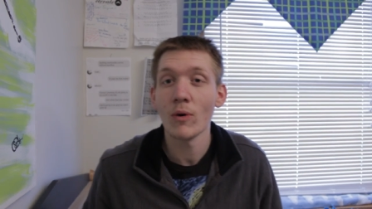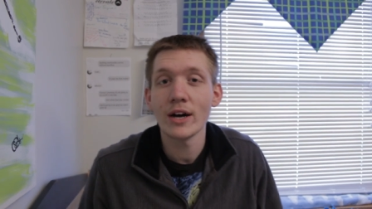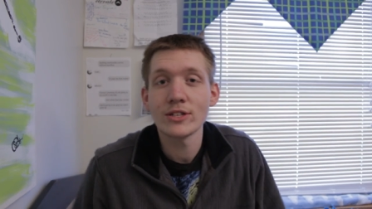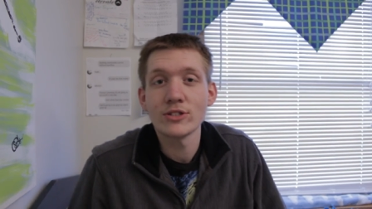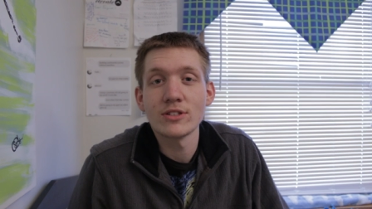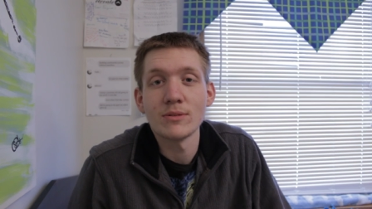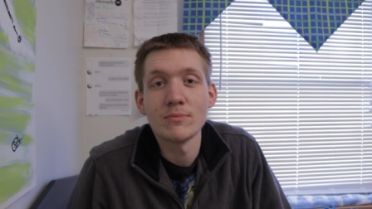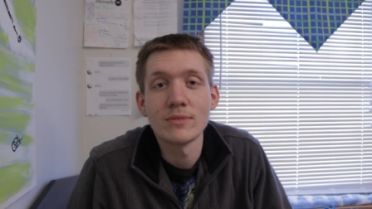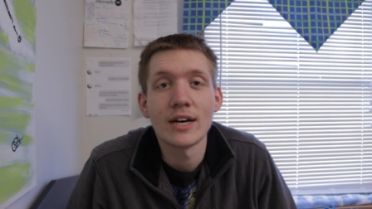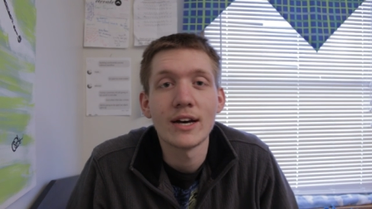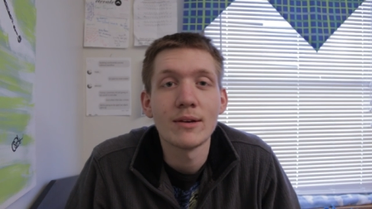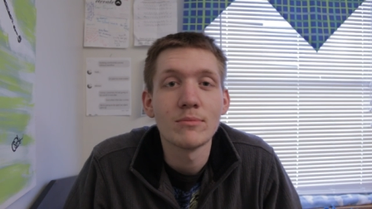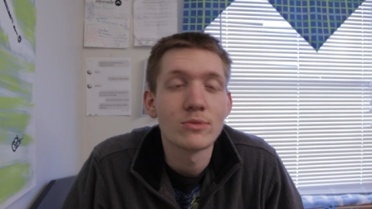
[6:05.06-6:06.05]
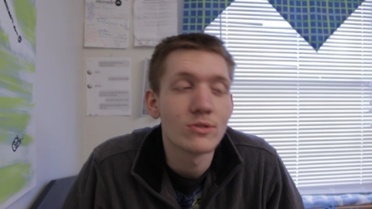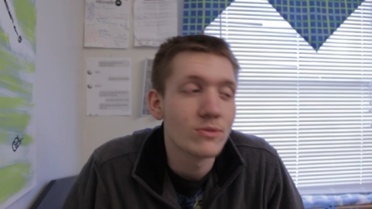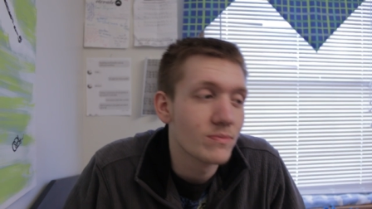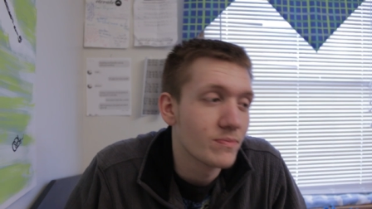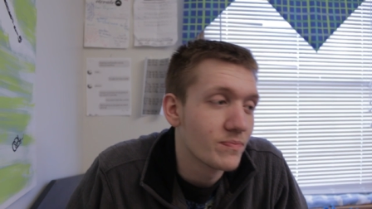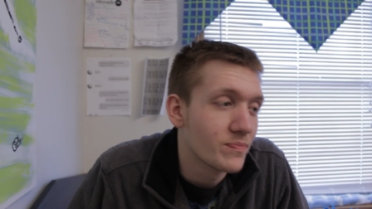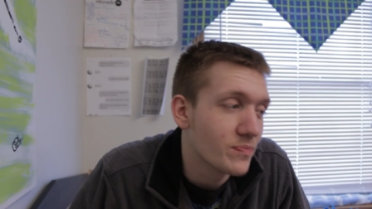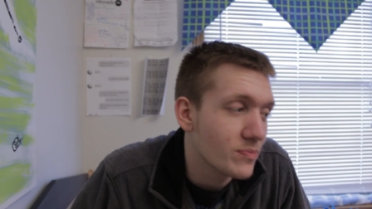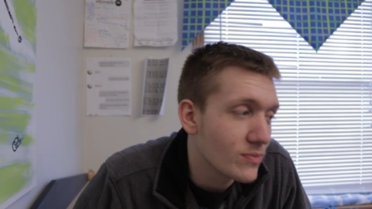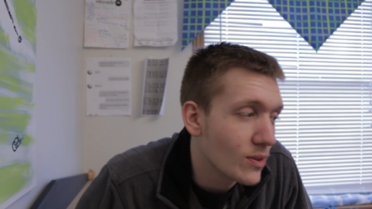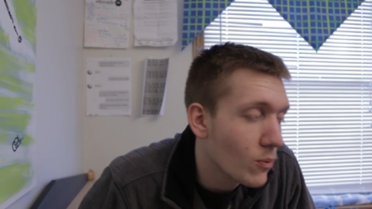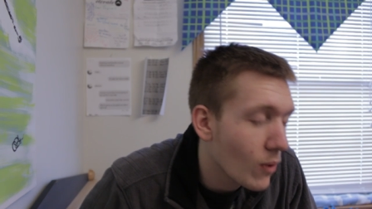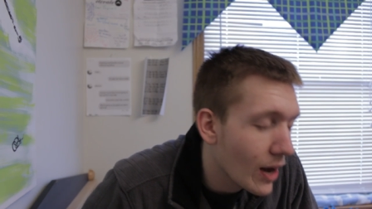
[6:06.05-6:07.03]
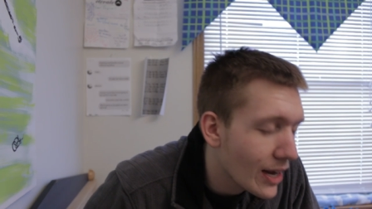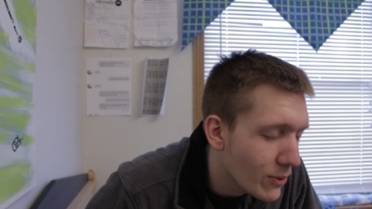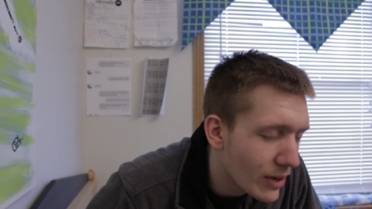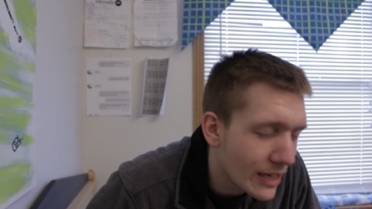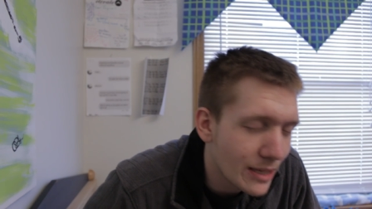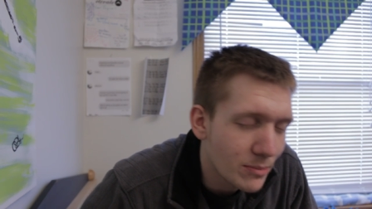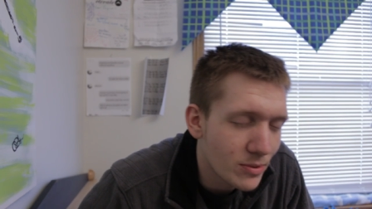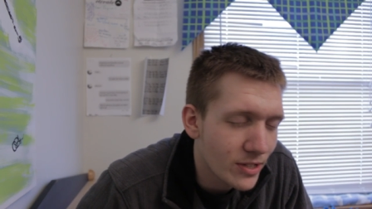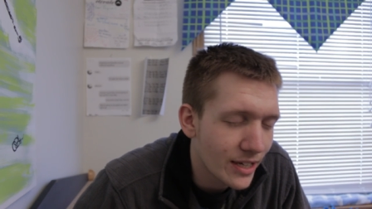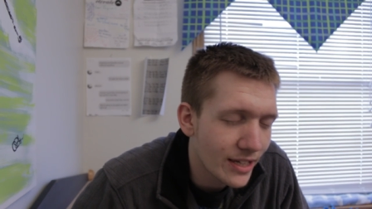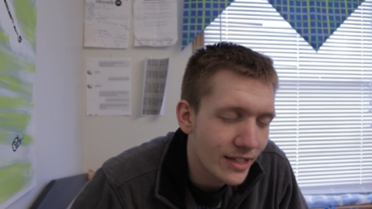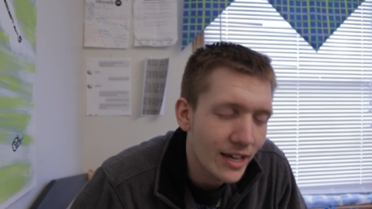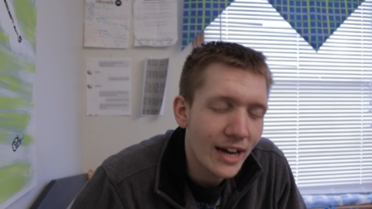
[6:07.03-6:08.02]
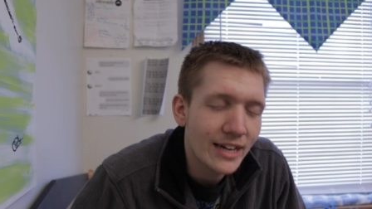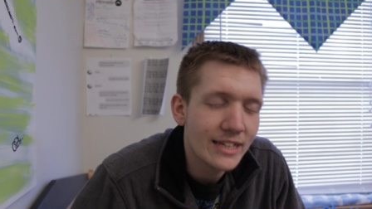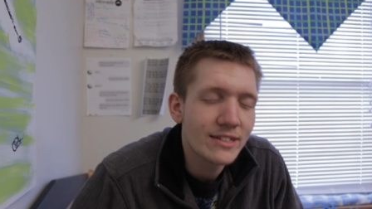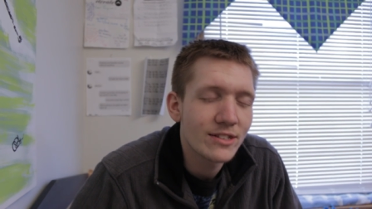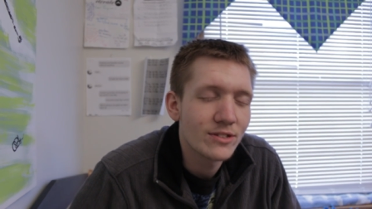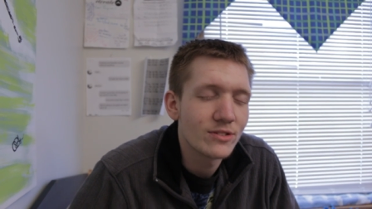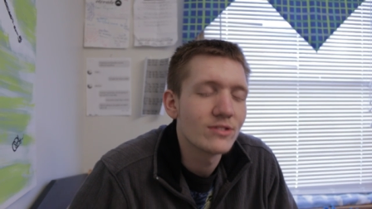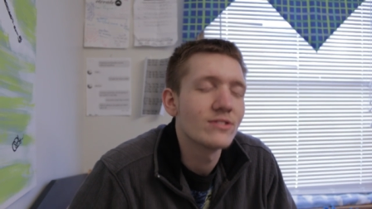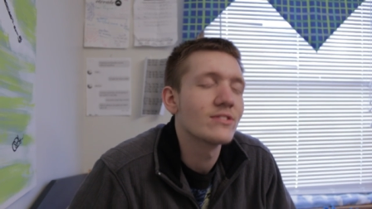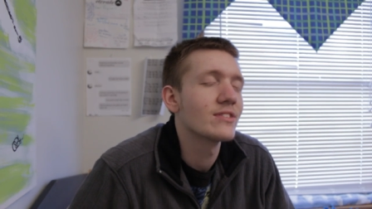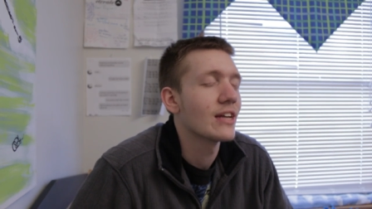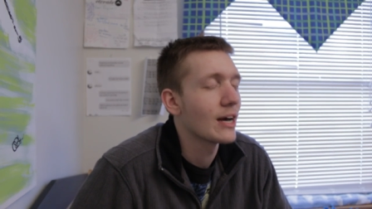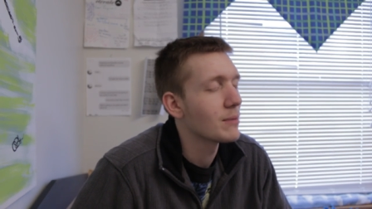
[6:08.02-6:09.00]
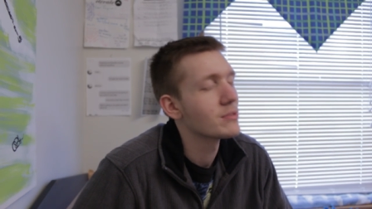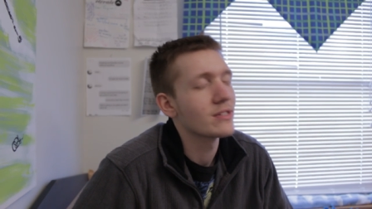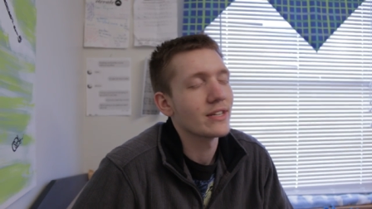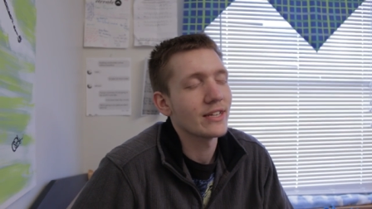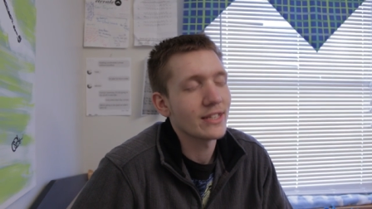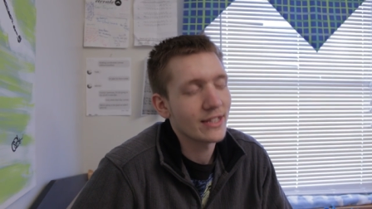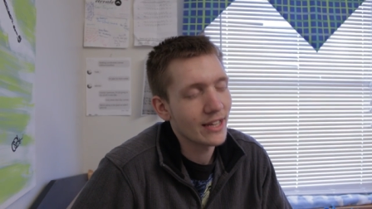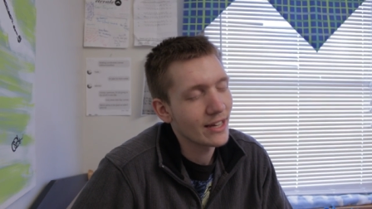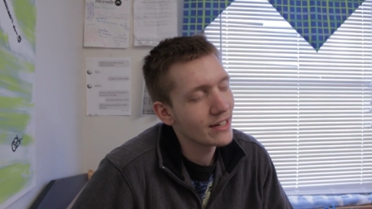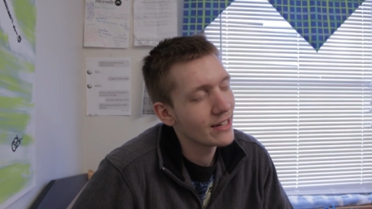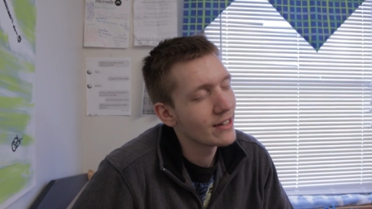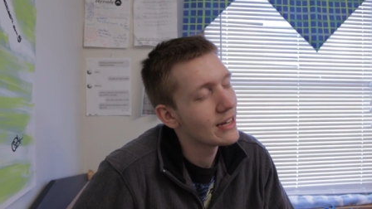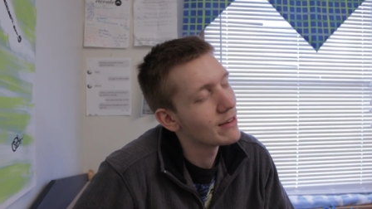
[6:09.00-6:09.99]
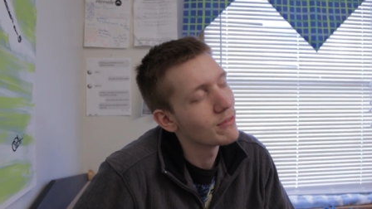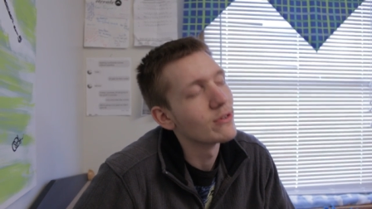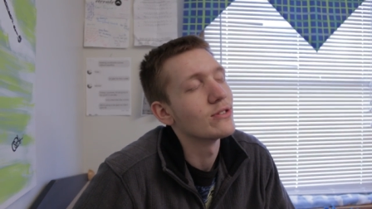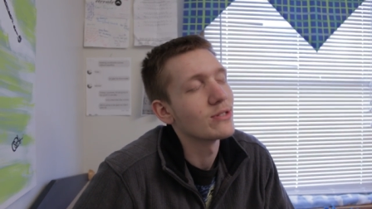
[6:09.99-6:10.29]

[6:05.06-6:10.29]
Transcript: watch sometimes. Why do I keep saying that? I need to stop saying that every